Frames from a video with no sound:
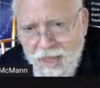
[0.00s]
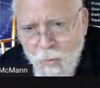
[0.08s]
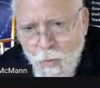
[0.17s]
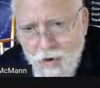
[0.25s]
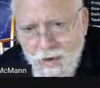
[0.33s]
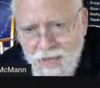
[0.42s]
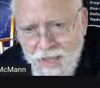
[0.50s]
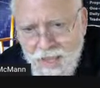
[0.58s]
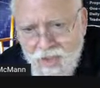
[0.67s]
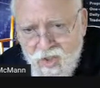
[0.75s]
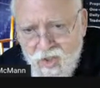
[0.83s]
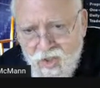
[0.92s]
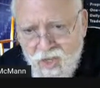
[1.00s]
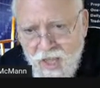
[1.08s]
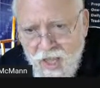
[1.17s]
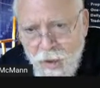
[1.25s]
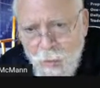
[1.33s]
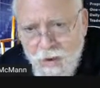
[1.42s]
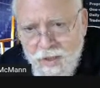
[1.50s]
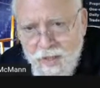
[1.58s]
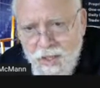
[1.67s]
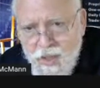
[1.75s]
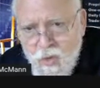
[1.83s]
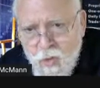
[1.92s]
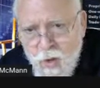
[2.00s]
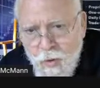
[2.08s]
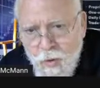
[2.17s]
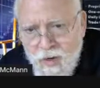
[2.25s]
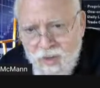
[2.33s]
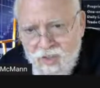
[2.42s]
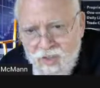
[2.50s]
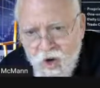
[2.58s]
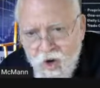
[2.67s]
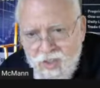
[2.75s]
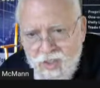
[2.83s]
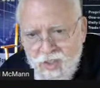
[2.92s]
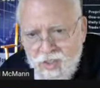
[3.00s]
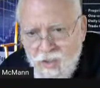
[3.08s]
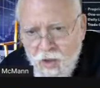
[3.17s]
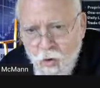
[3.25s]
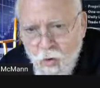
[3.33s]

I want to catch a run when it starts